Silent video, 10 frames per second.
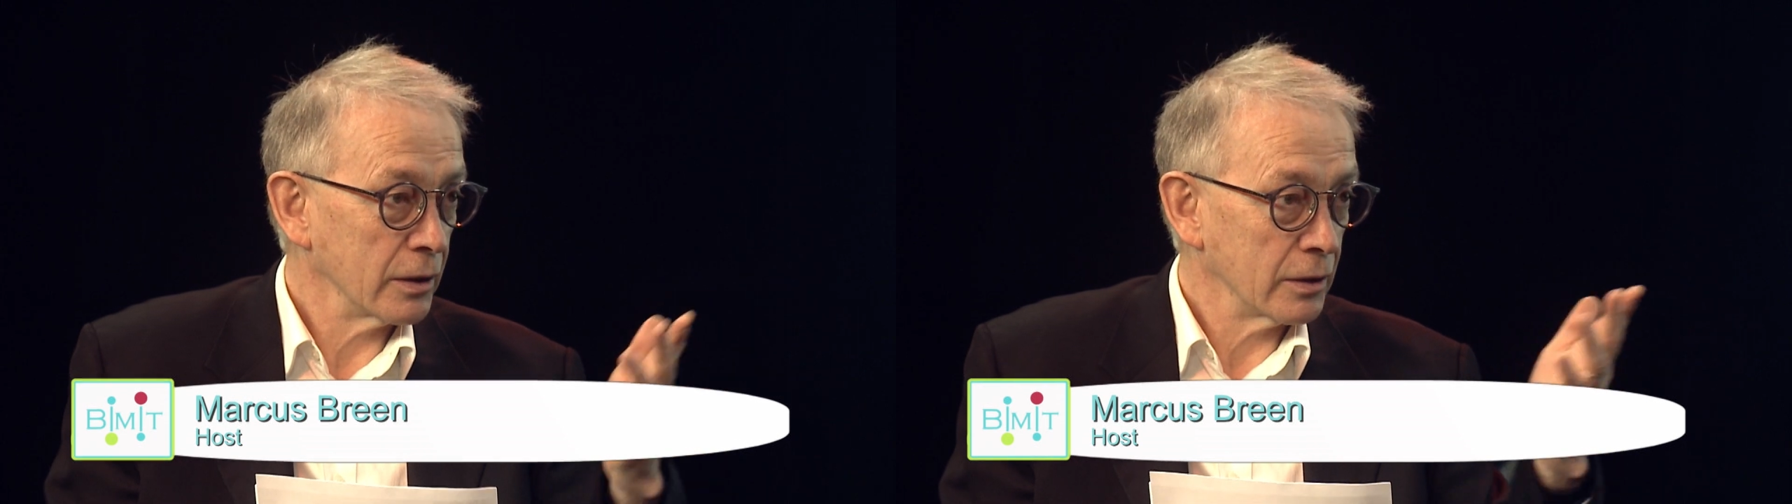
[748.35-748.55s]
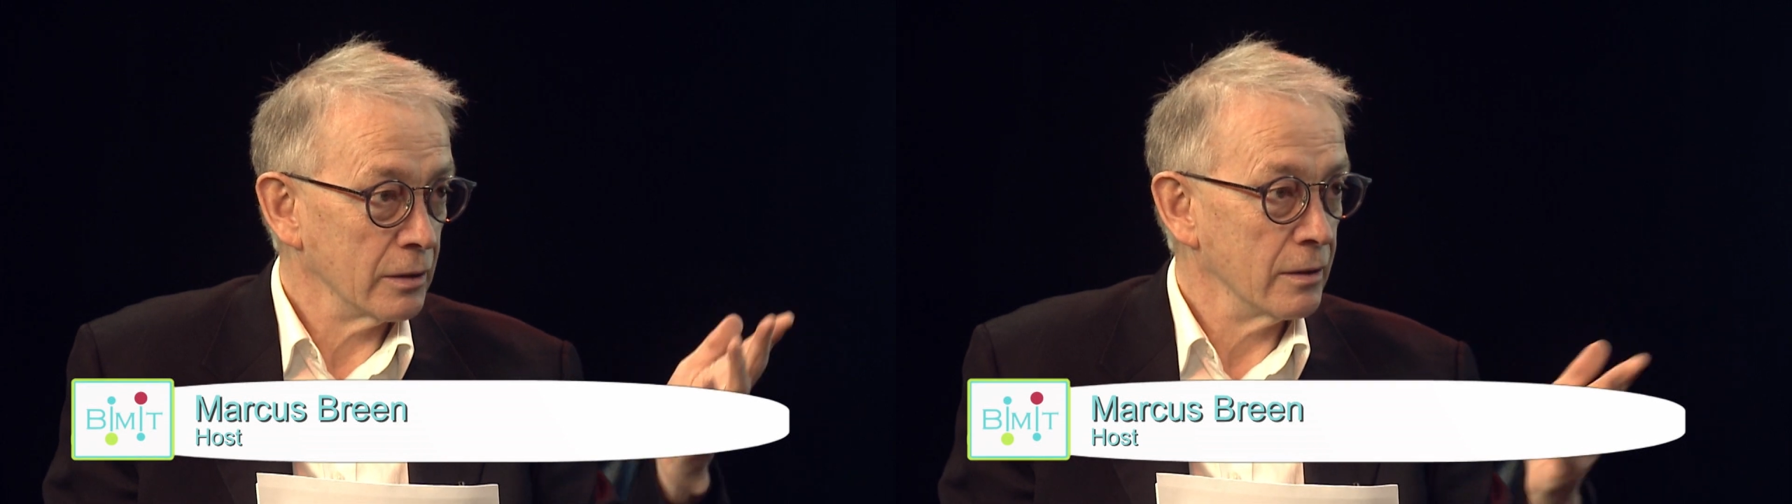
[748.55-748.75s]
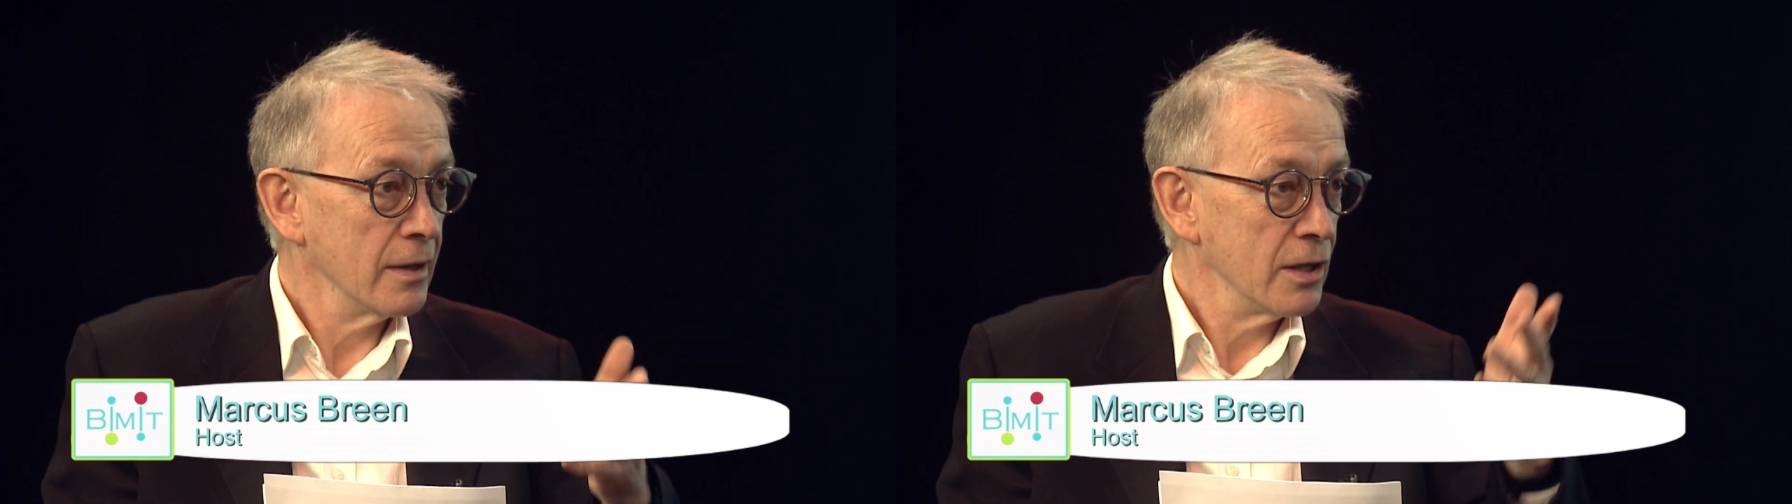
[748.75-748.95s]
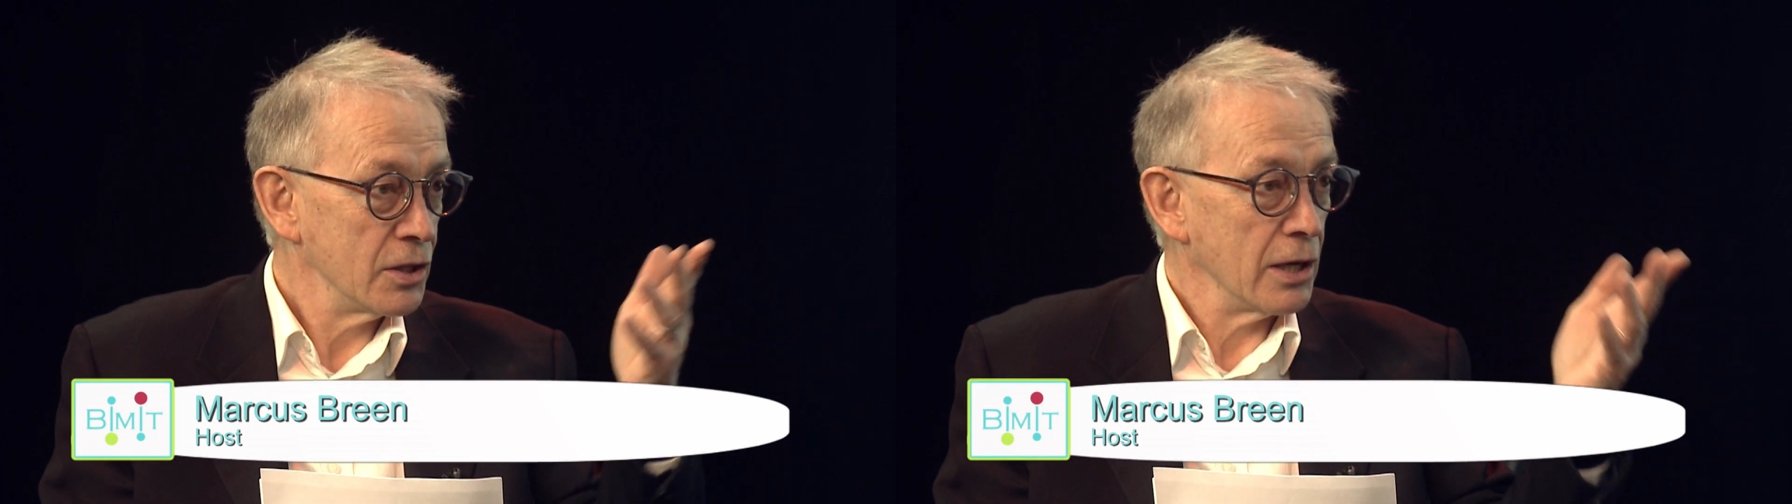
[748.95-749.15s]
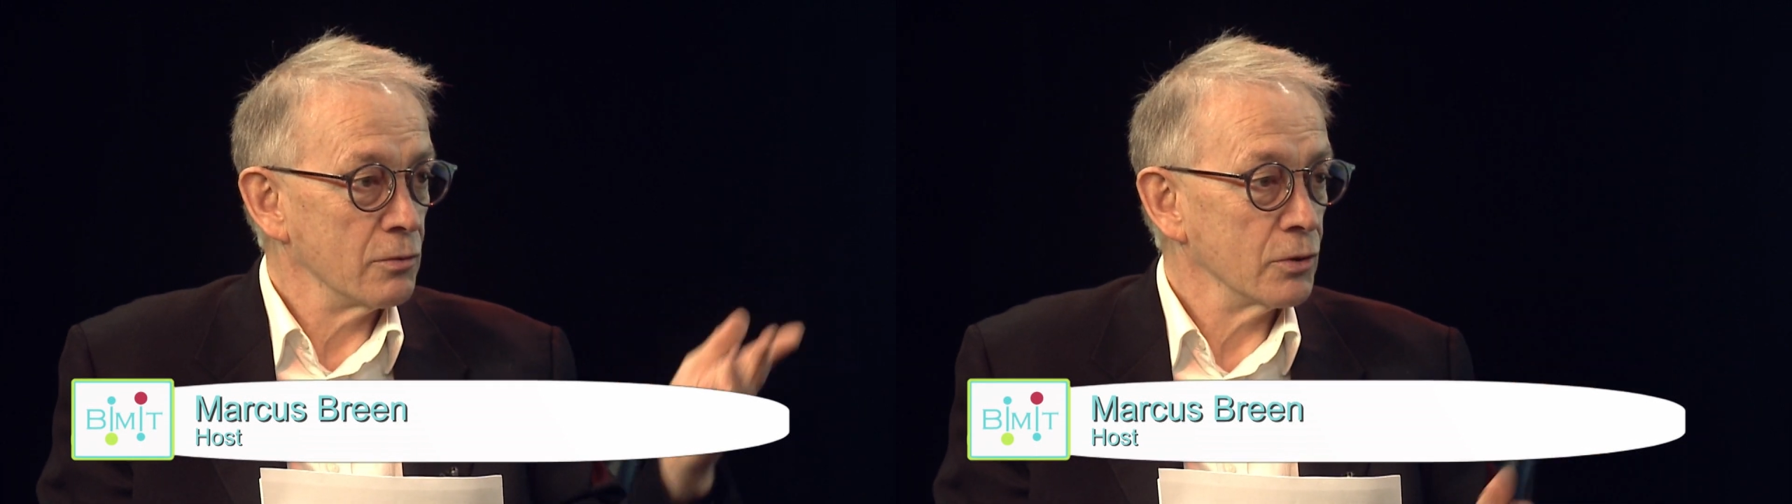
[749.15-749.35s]
like the
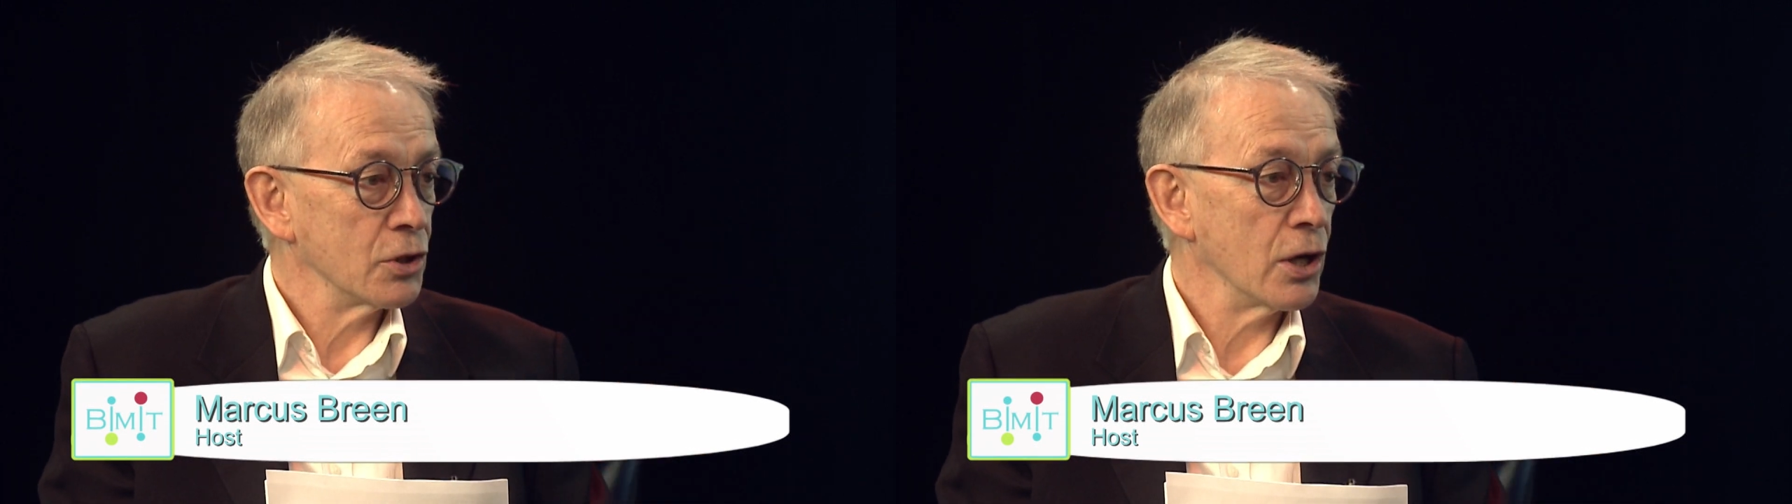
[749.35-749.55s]
Central